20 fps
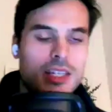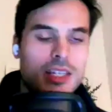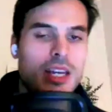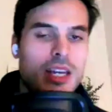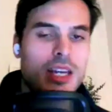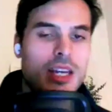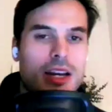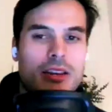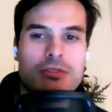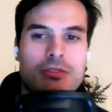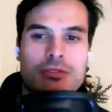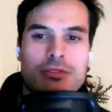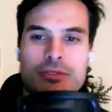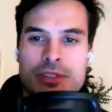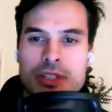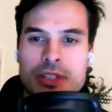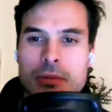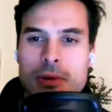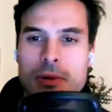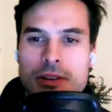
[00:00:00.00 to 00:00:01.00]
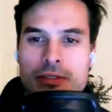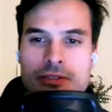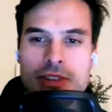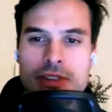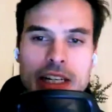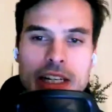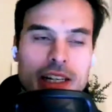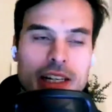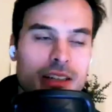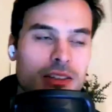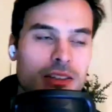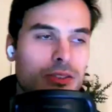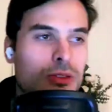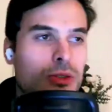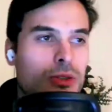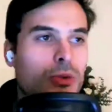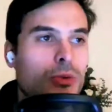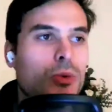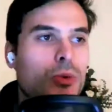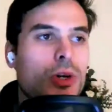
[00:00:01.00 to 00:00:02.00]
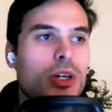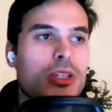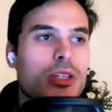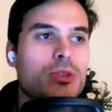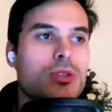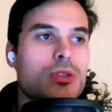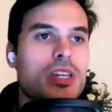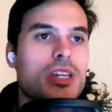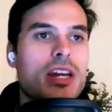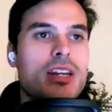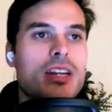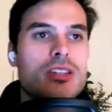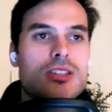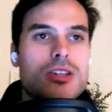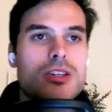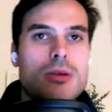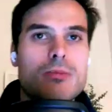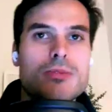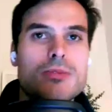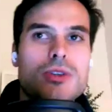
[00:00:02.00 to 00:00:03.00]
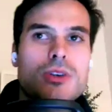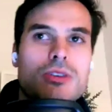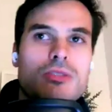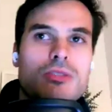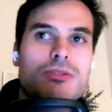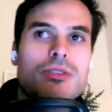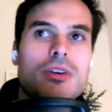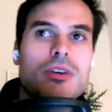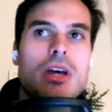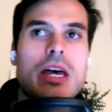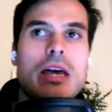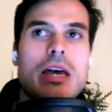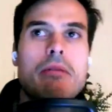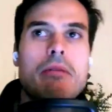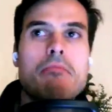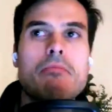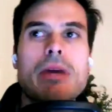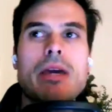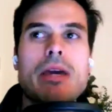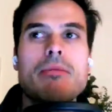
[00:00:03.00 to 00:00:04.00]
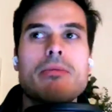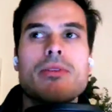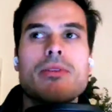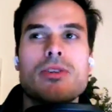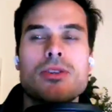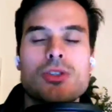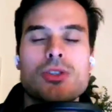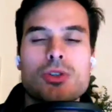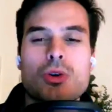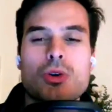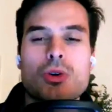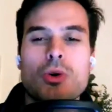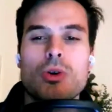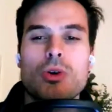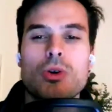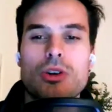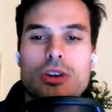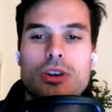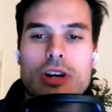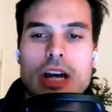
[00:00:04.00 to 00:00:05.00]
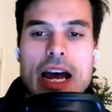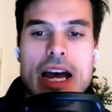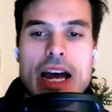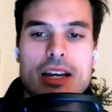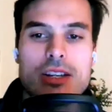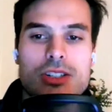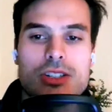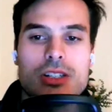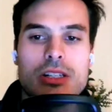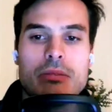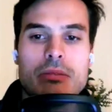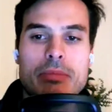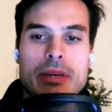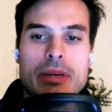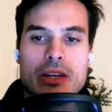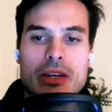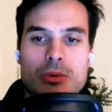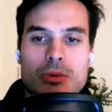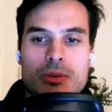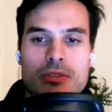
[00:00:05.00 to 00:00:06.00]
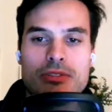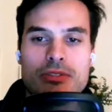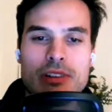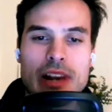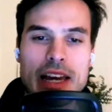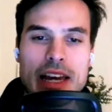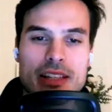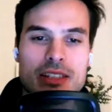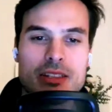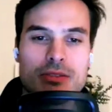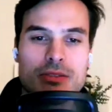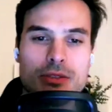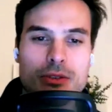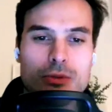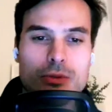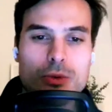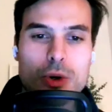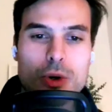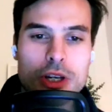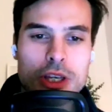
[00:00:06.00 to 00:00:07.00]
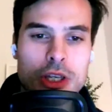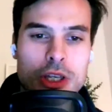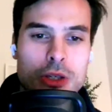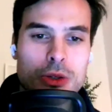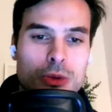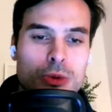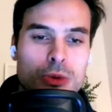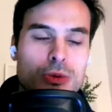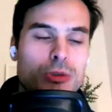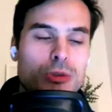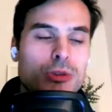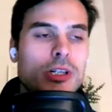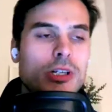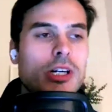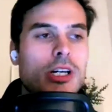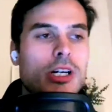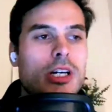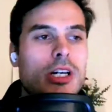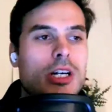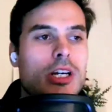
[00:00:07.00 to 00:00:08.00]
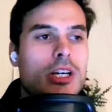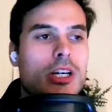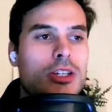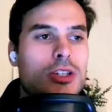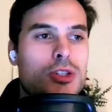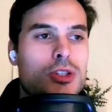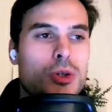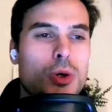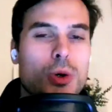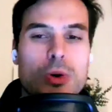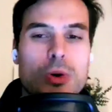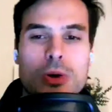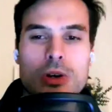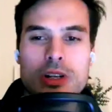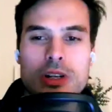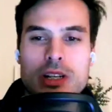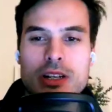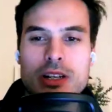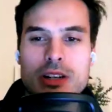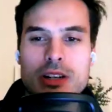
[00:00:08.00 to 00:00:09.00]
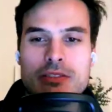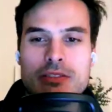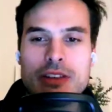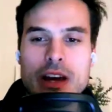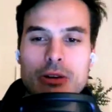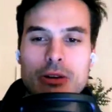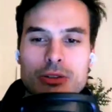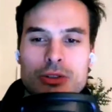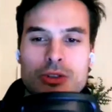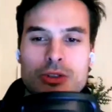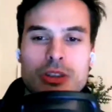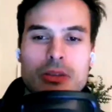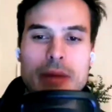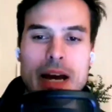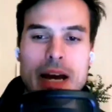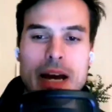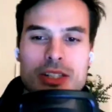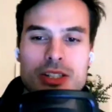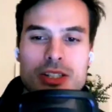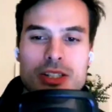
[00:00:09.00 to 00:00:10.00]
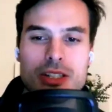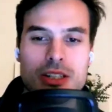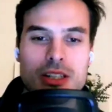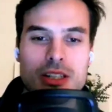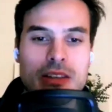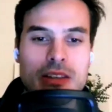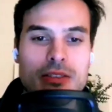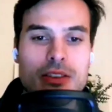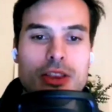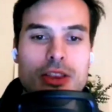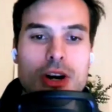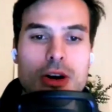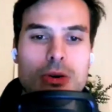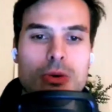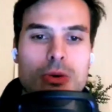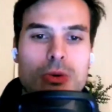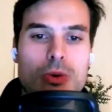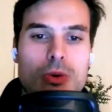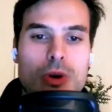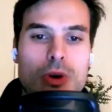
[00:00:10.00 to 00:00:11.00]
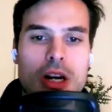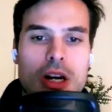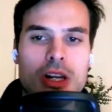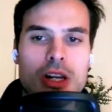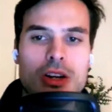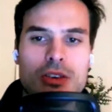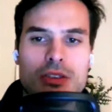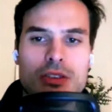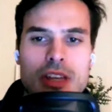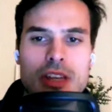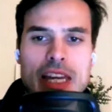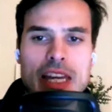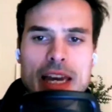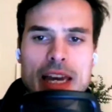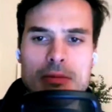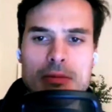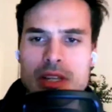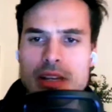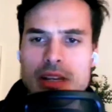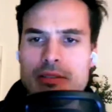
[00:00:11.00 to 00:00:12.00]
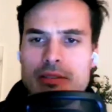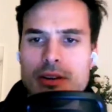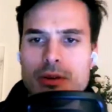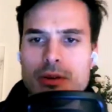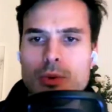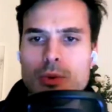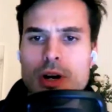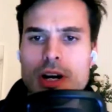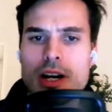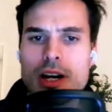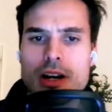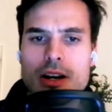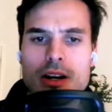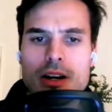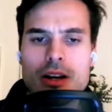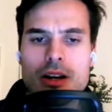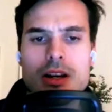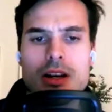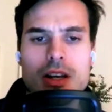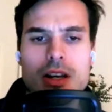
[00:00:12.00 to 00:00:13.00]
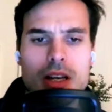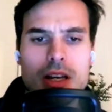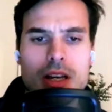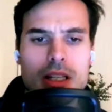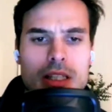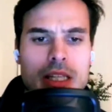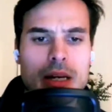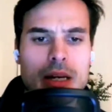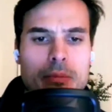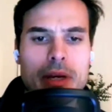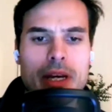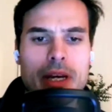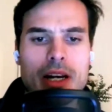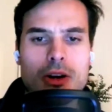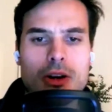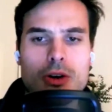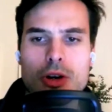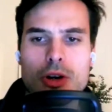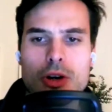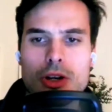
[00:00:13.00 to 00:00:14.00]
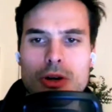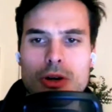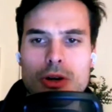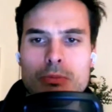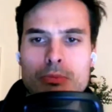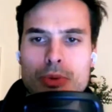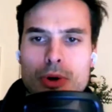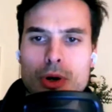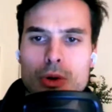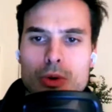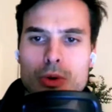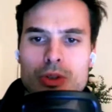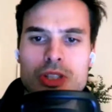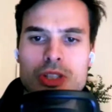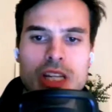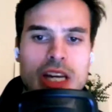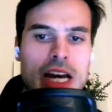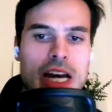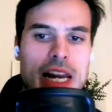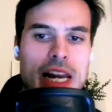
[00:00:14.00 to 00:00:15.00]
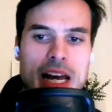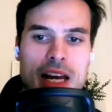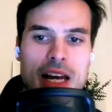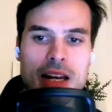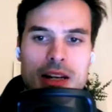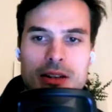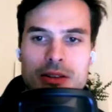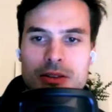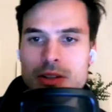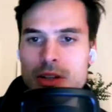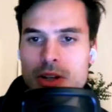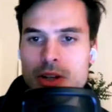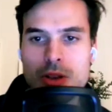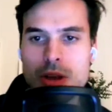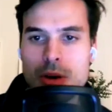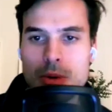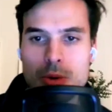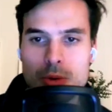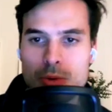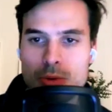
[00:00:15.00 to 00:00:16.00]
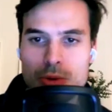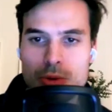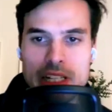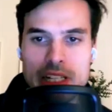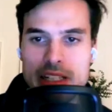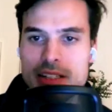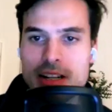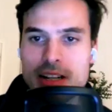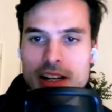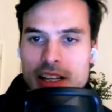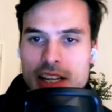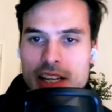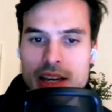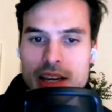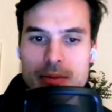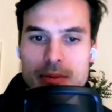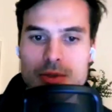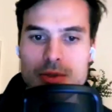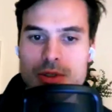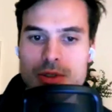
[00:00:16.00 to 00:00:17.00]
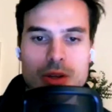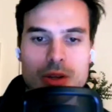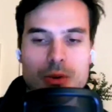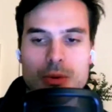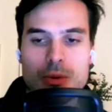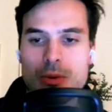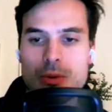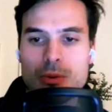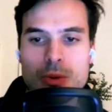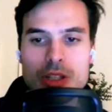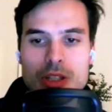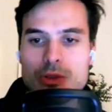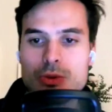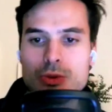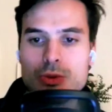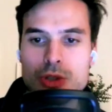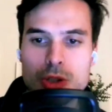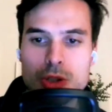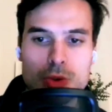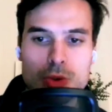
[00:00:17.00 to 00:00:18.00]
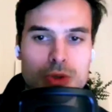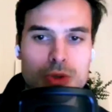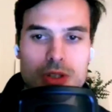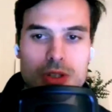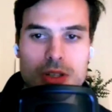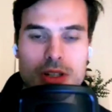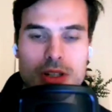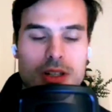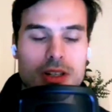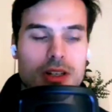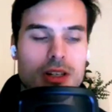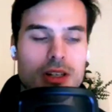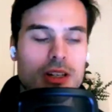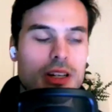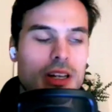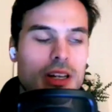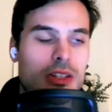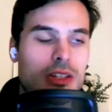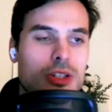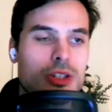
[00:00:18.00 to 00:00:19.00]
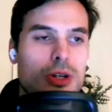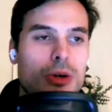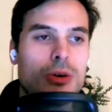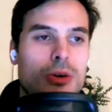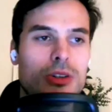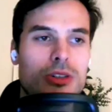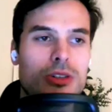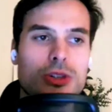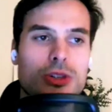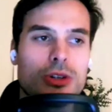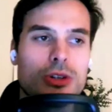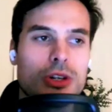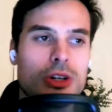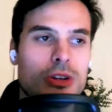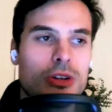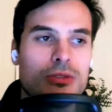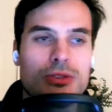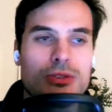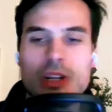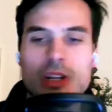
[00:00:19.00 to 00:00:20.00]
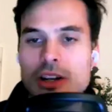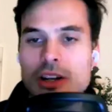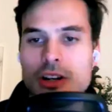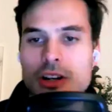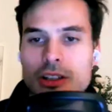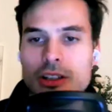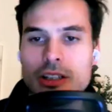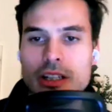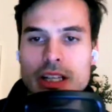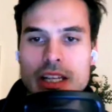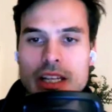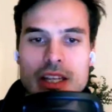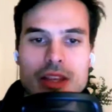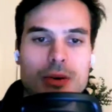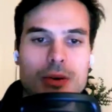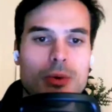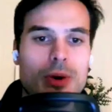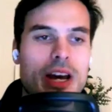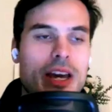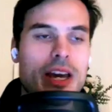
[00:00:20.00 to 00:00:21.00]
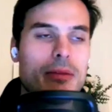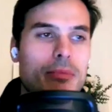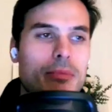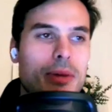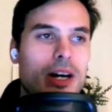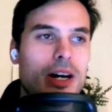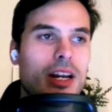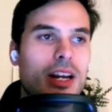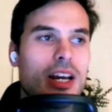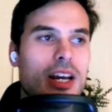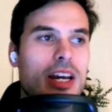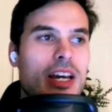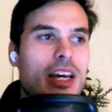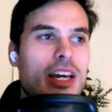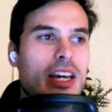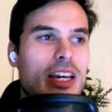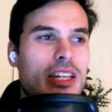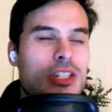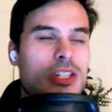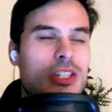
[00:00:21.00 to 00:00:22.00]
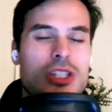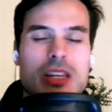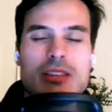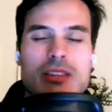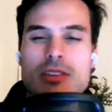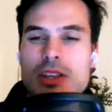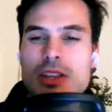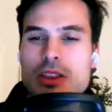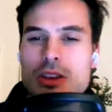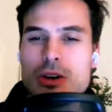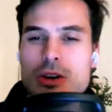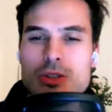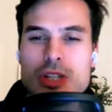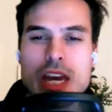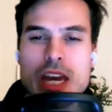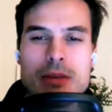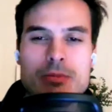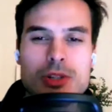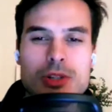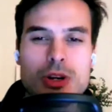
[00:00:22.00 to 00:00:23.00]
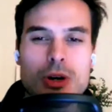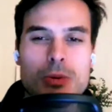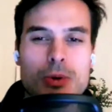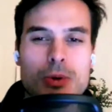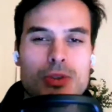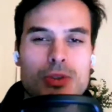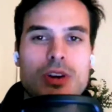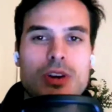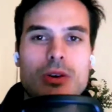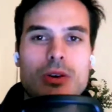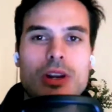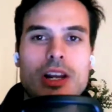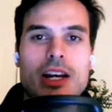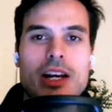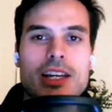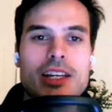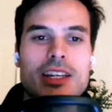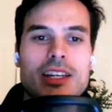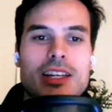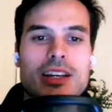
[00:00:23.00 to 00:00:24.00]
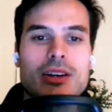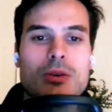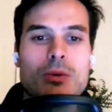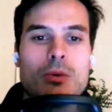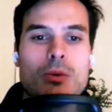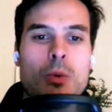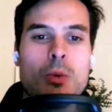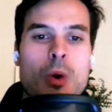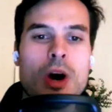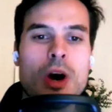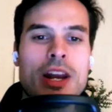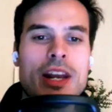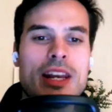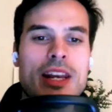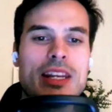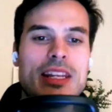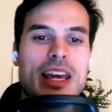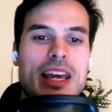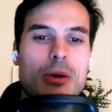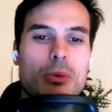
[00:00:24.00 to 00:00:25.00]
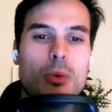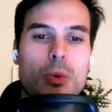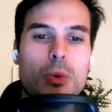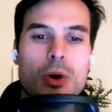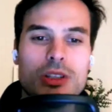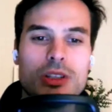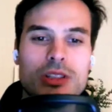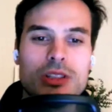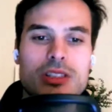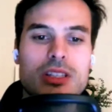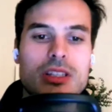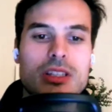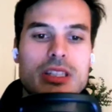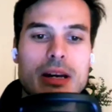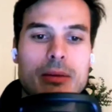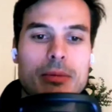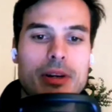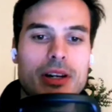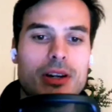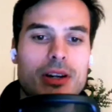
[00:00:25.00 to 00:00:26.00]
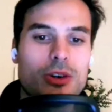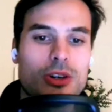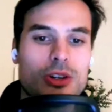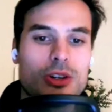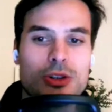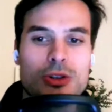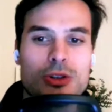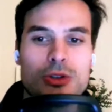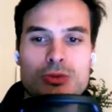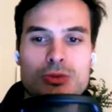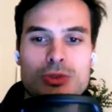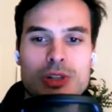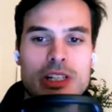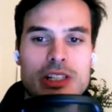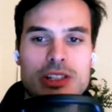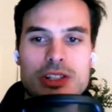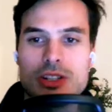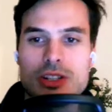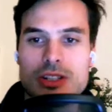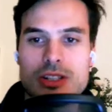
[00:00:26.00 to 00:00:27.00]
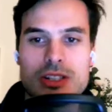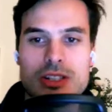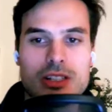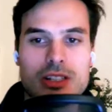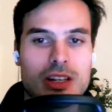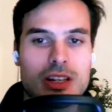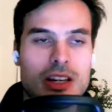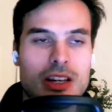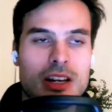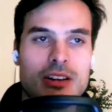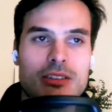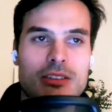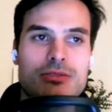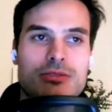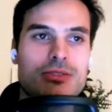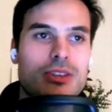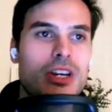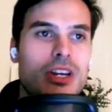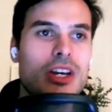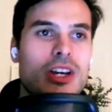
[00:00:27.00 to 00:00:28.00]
Yeah, similar feeling to what you said in terms of maybe the score not actually being reflective of what you saw and felt during the match, even though a lot of the games, even where Tapia and Coello broke Chingalan, they were really tight games. They went to deuce and so on. So it could have really gone either way. But it just, even in those games, you almost felt like when they wanted, Tapia and Coello could really just kind of